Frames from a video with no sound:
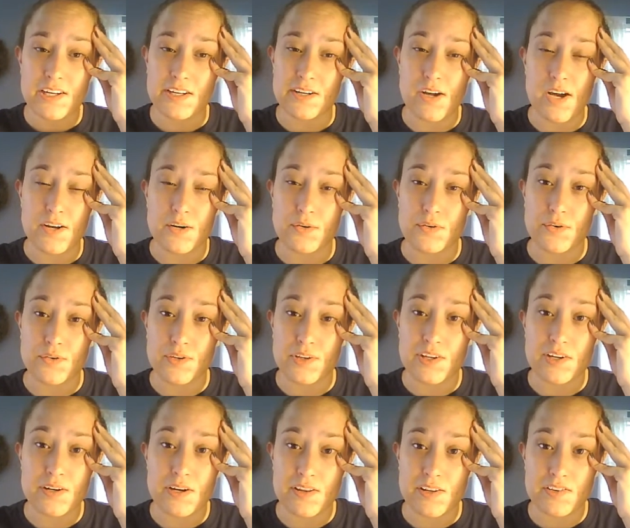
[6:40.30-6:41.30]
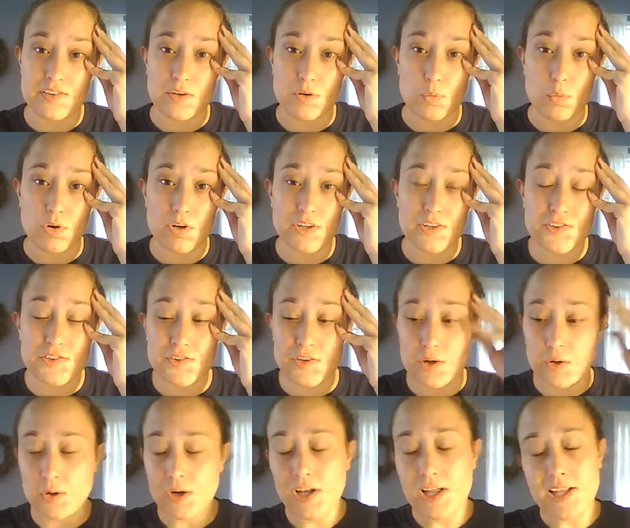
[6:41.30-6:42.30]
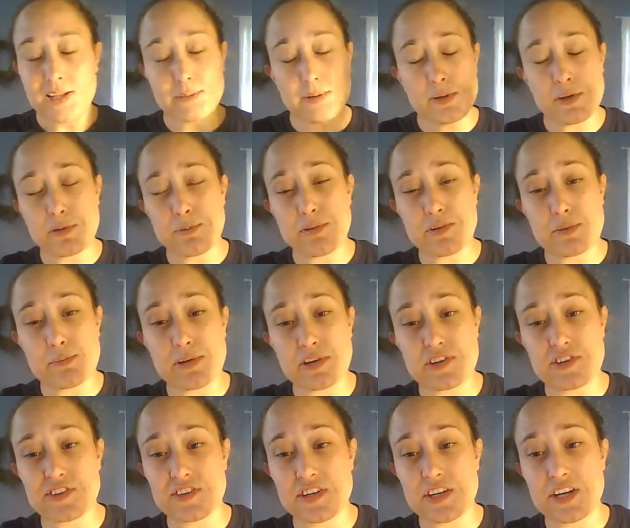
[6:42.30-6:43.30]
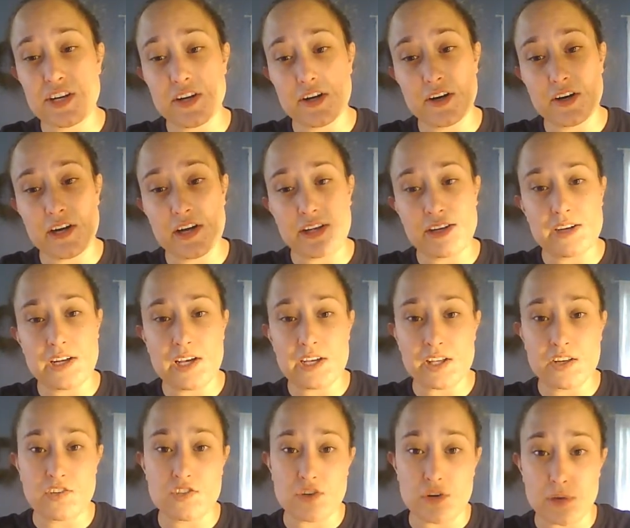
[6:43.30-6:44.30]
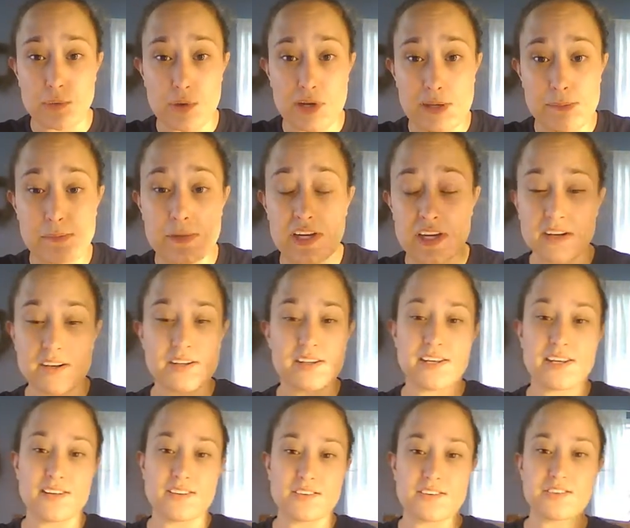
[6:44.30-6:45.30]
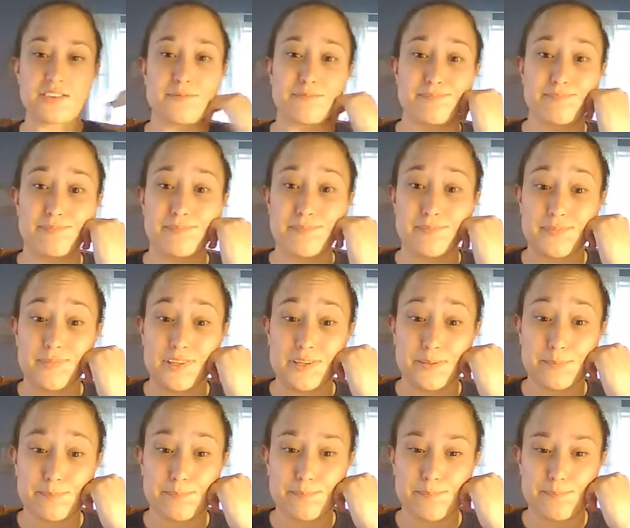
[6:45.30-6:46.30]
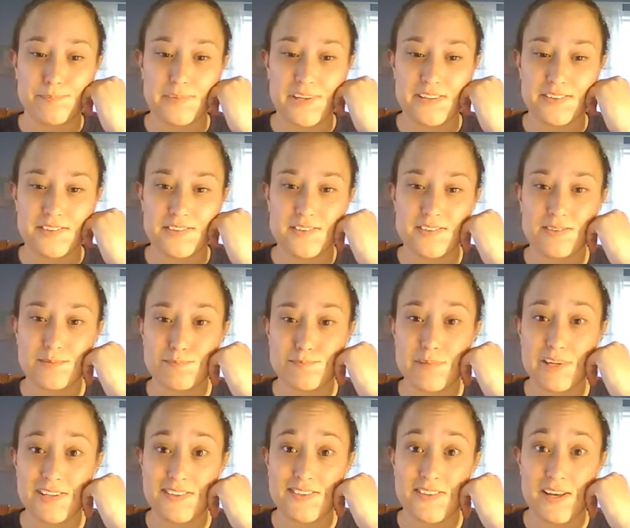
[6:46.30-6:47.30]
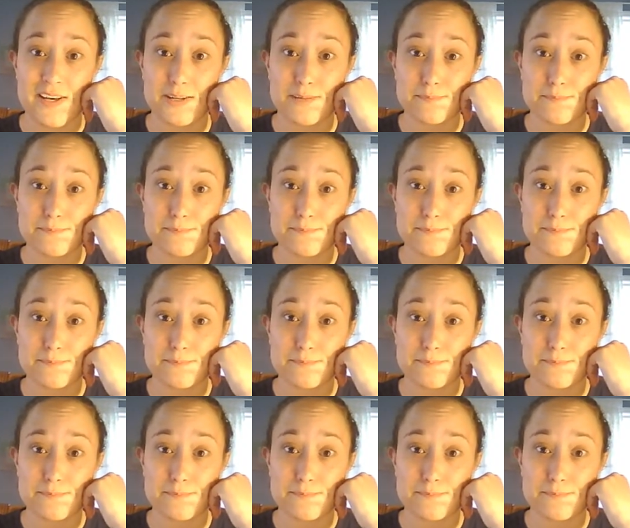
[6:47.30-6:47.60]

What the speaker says: I don't really know how that's going to work. So let me just put some pictures in here, and I can show you what I mean, and that's that.